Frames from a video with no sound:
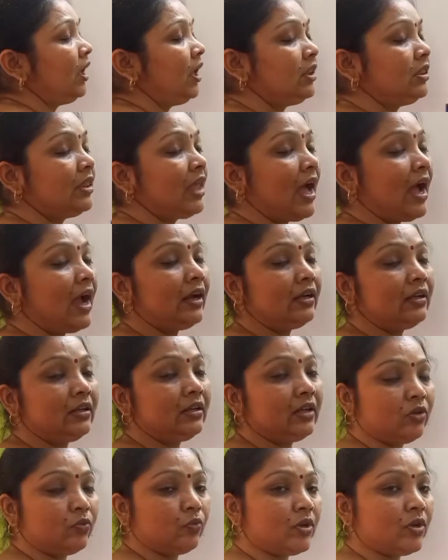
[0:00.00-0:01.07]
In that,
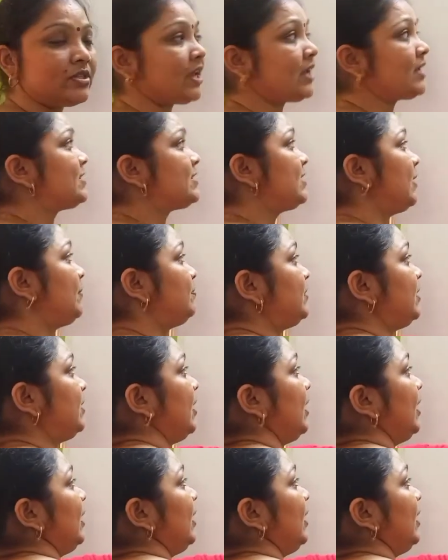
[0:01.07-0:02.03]
it was the